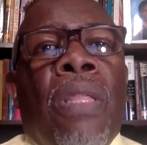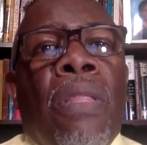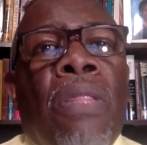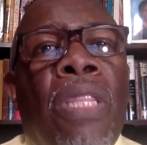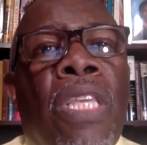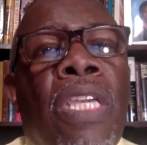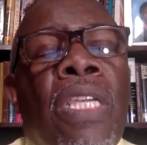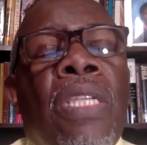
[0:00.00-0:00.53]

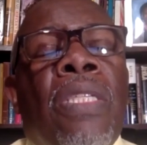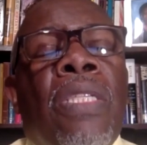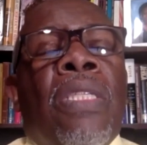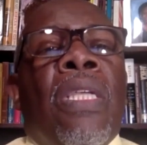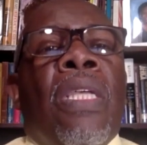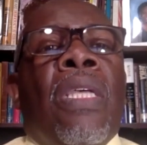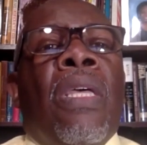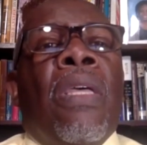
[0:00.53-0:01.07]
These
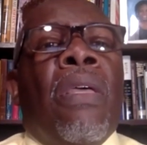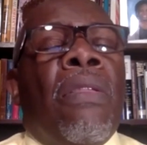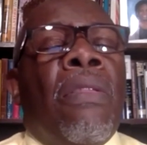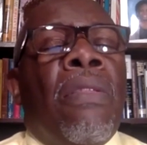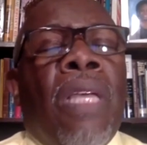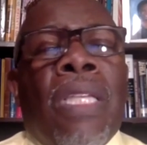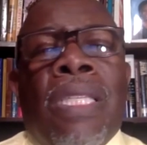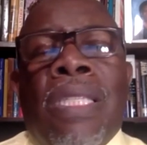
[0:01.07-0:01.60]

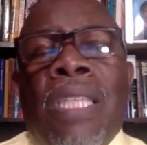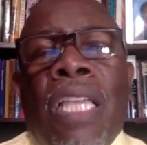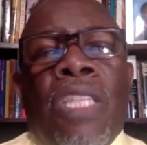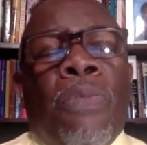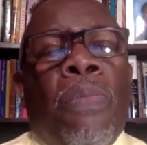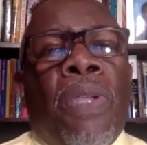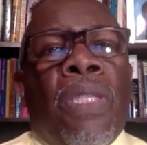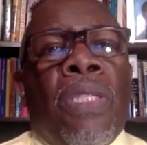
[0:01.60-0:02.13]

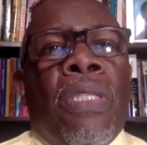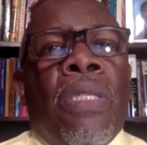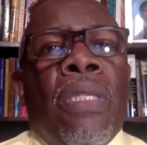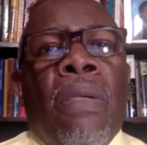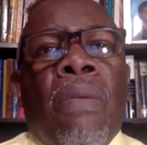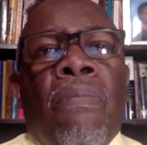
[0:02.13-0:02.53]
assessments